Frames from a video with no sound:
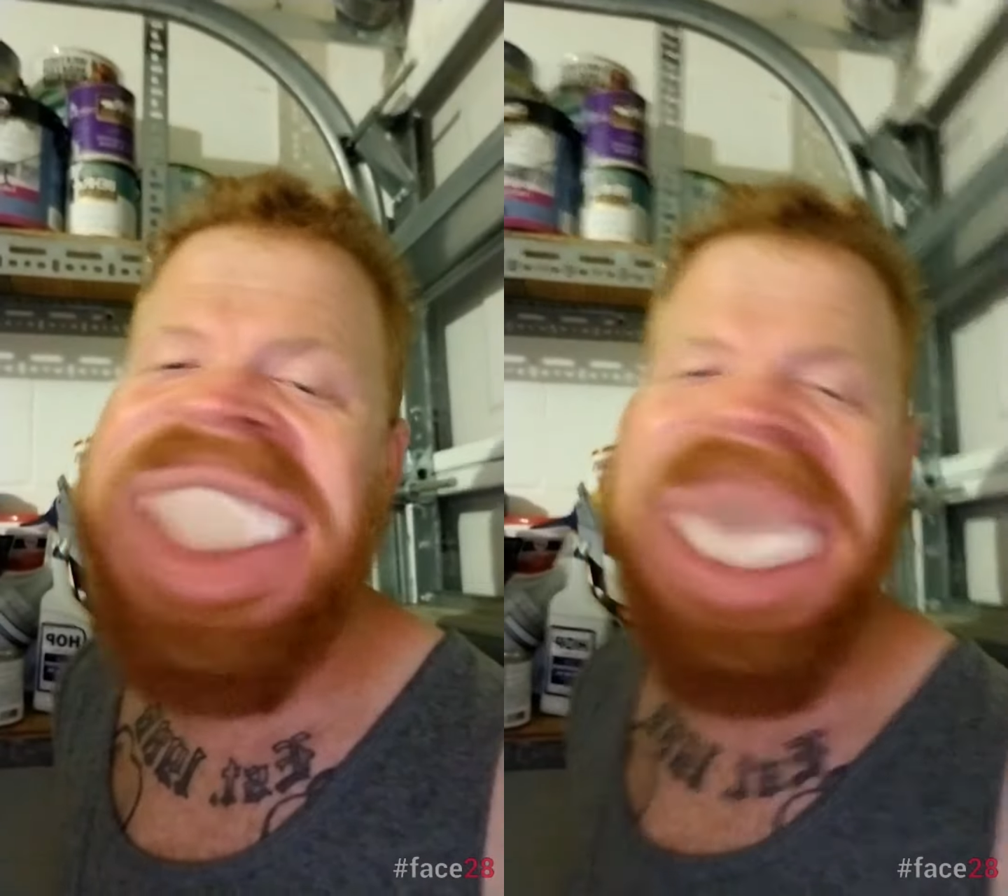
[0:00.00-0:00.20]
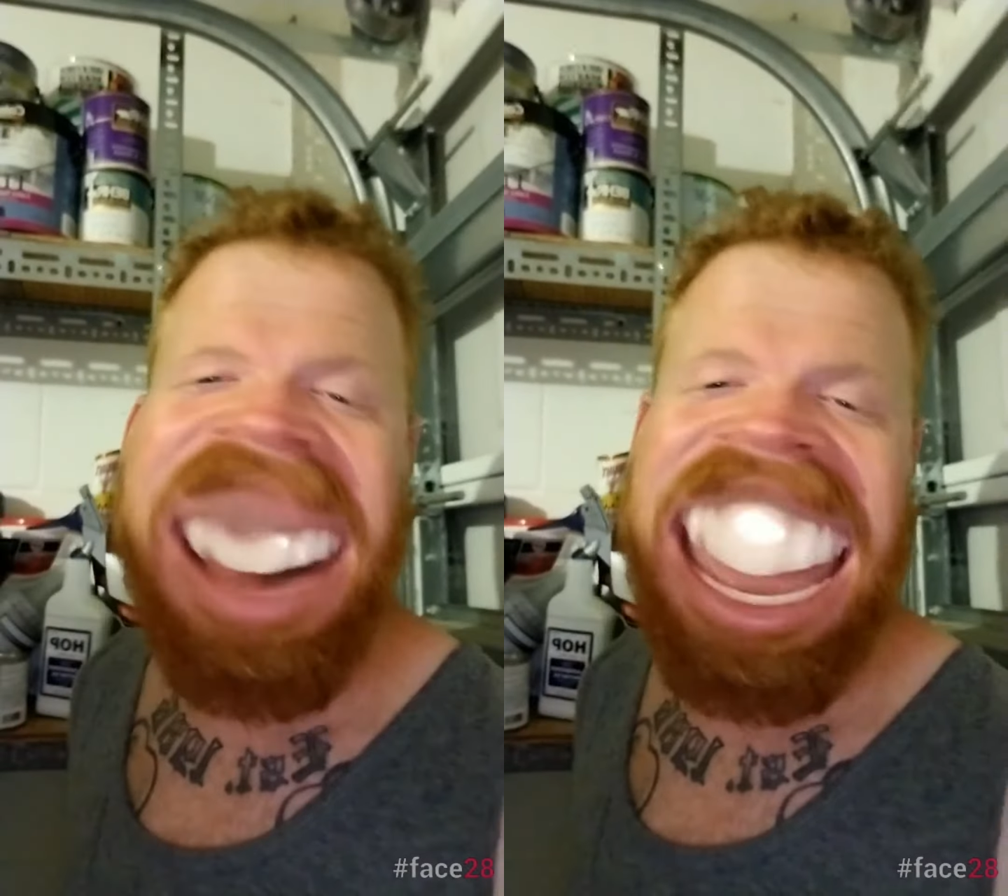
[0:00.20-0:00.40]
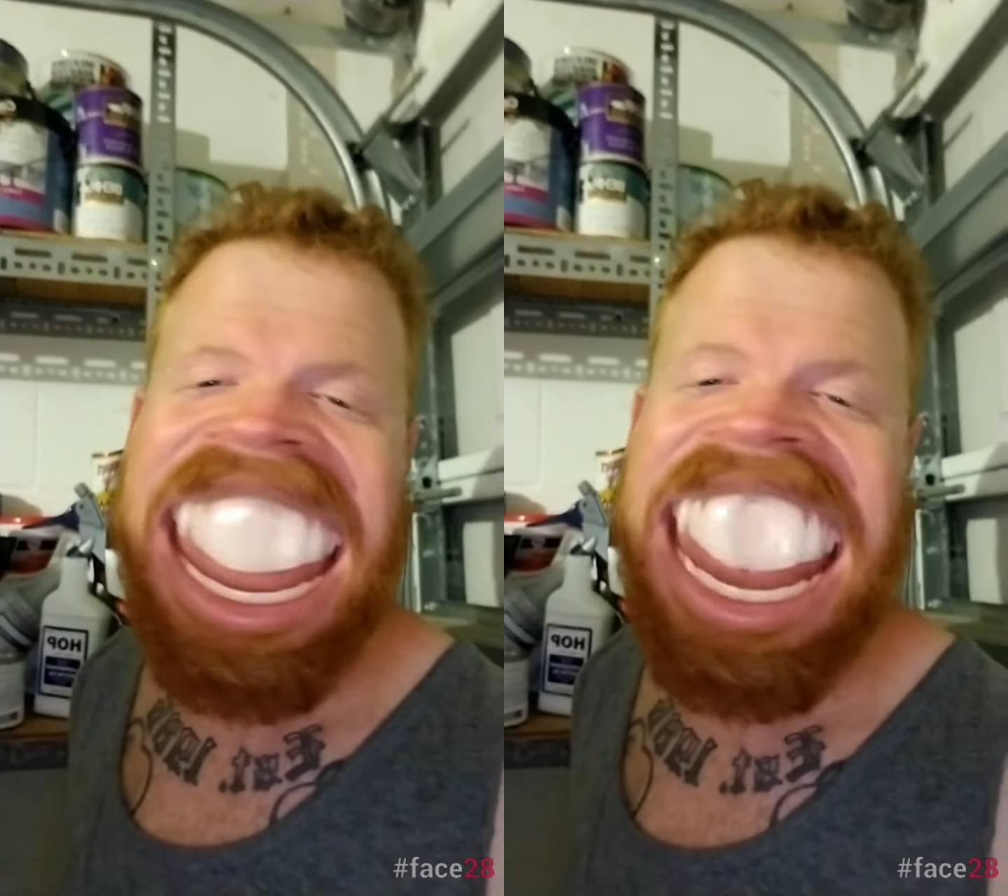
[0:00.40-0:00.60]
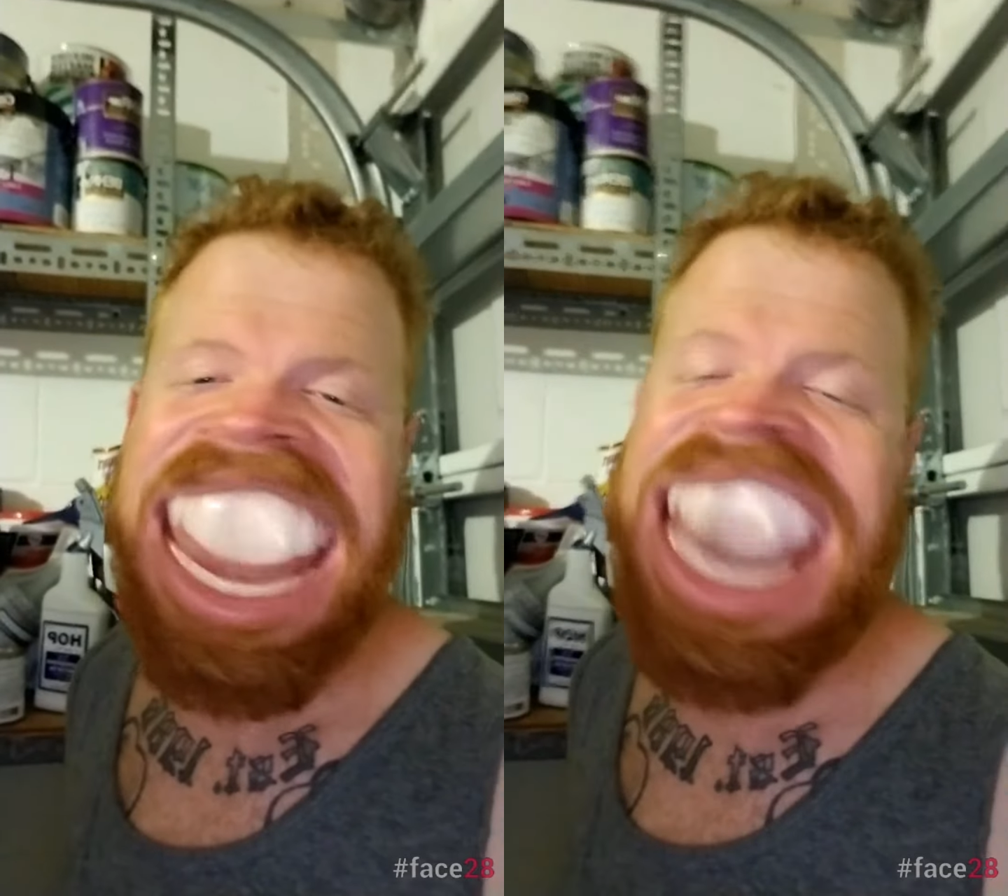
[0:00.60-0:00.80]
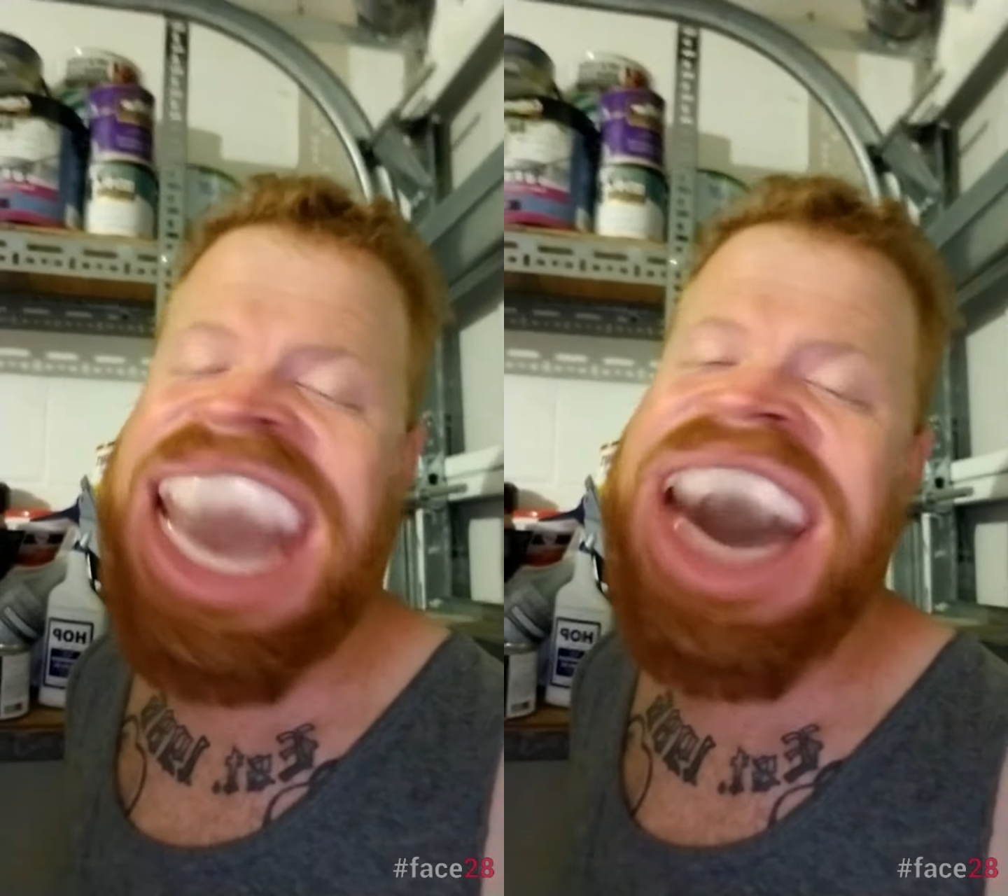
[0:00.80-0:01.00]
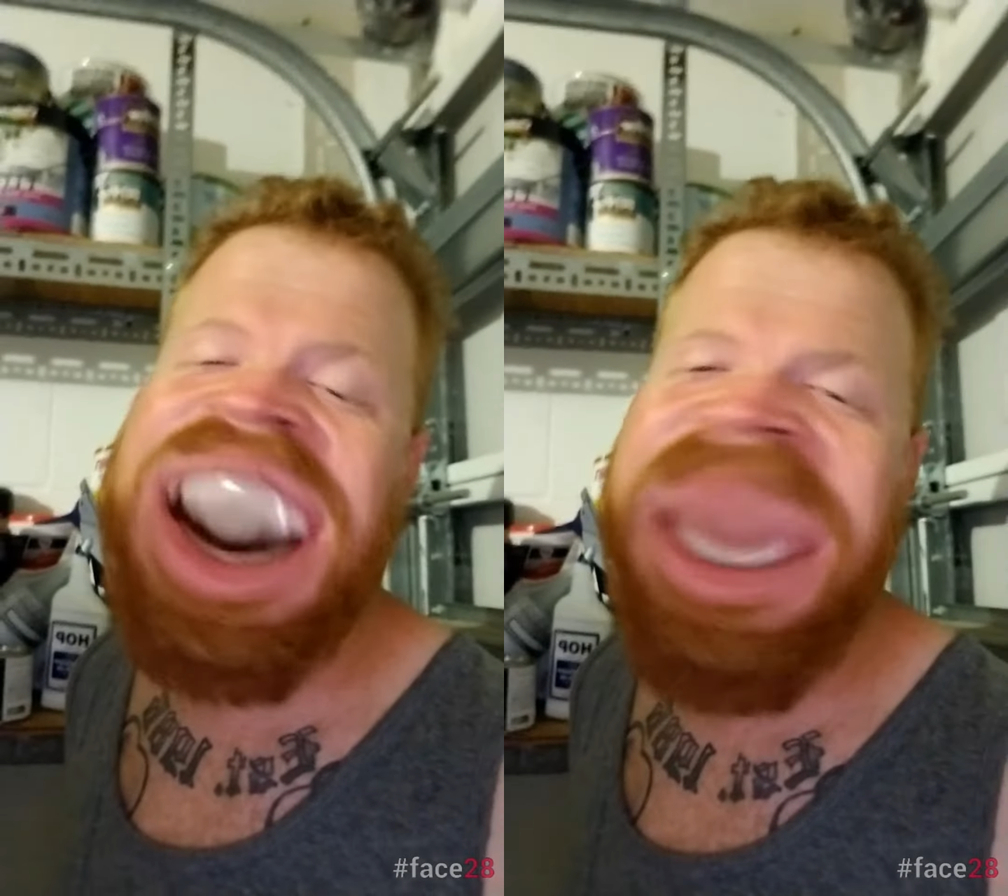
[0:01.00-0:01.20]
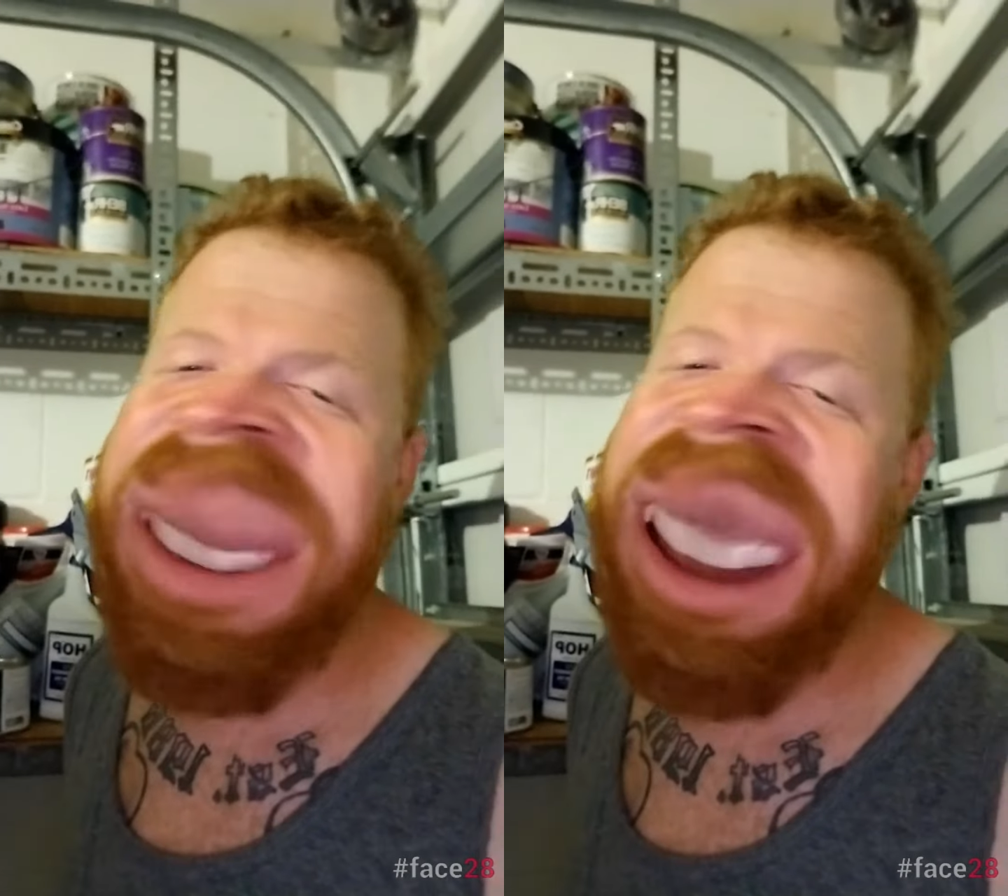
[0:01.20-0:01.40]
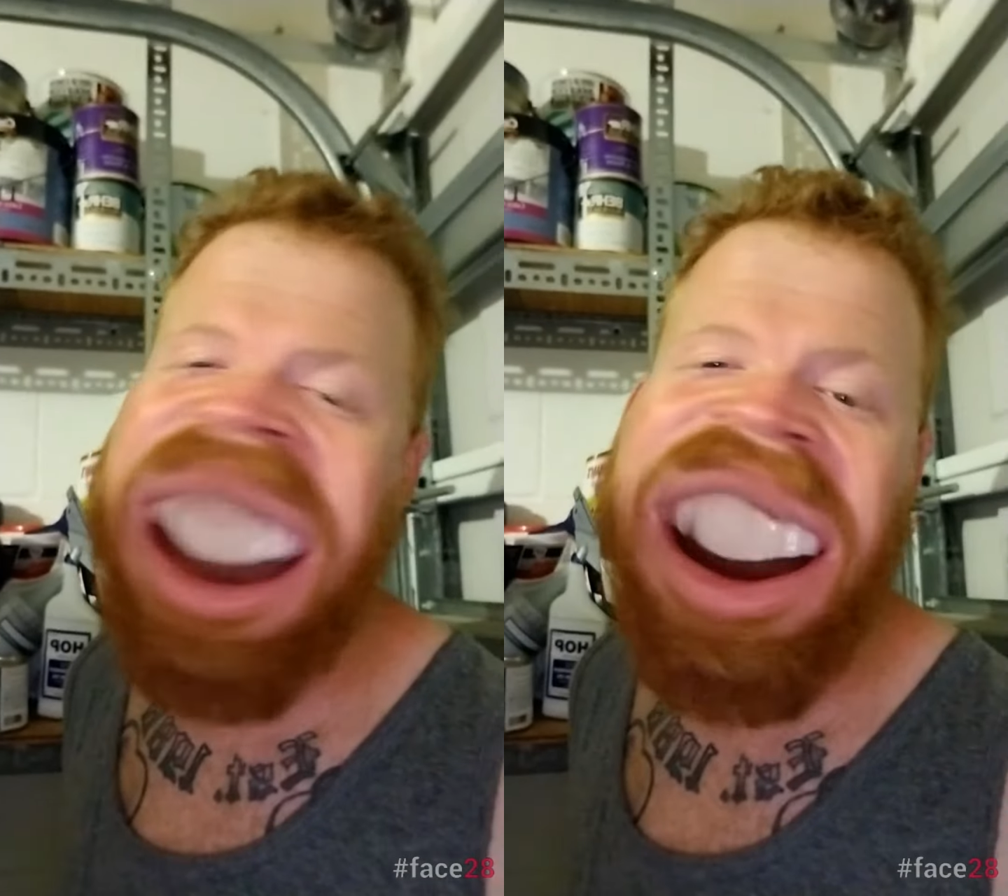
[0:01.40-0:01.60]
fine.
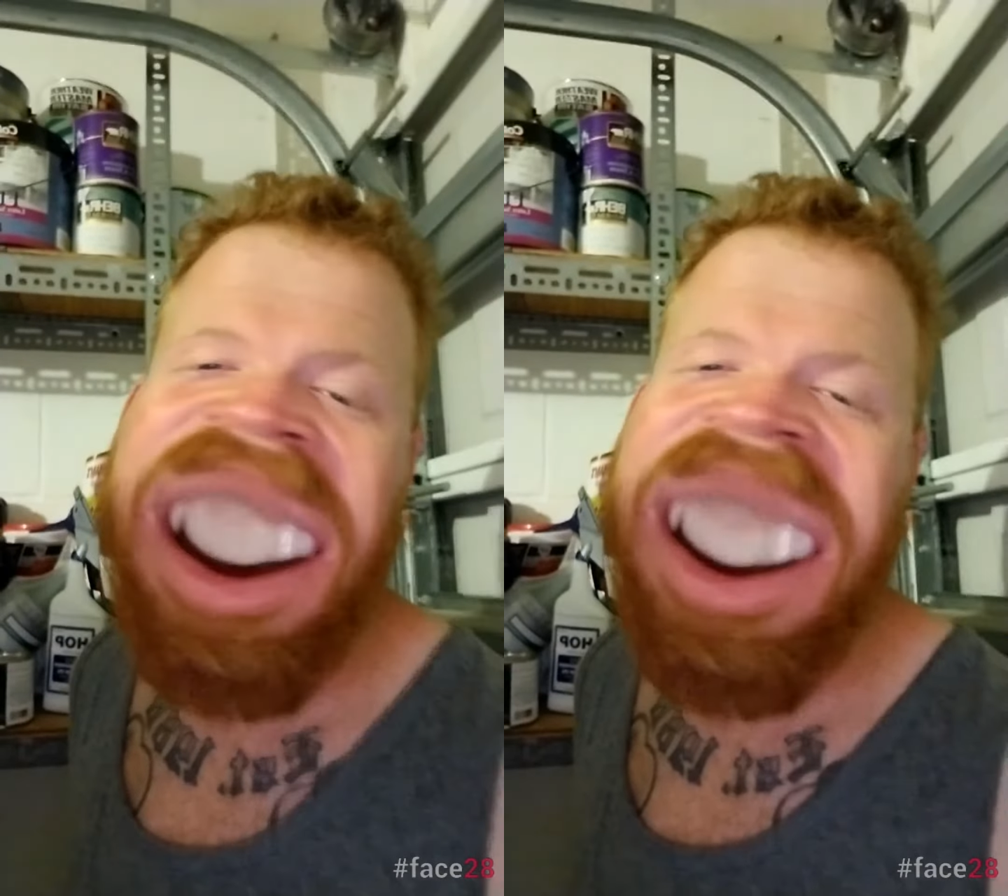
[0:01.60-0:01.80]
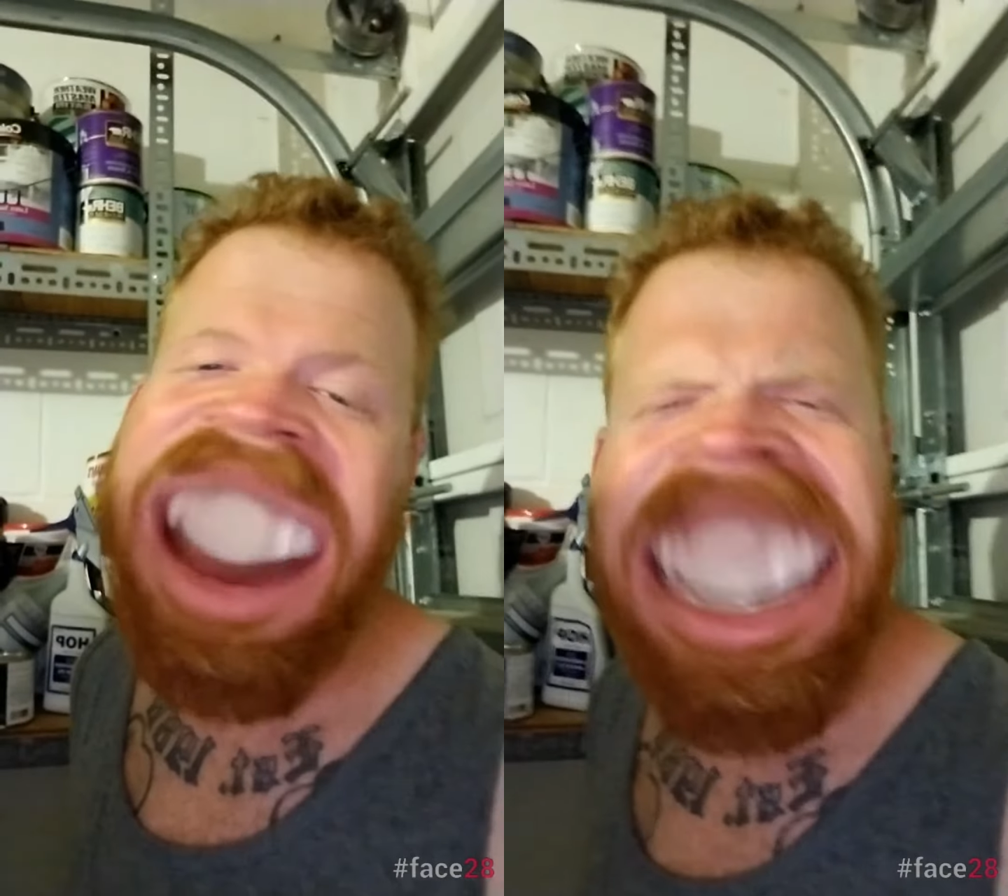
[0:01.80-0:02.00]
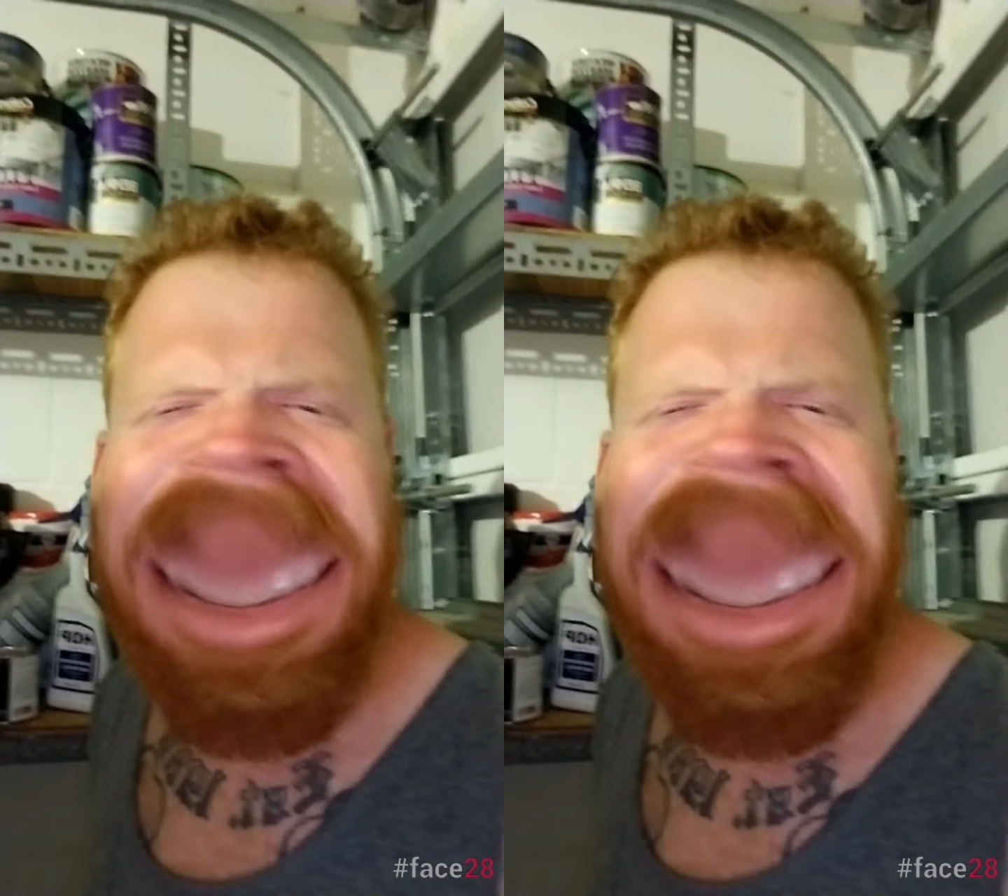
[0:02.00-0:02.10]
No, no.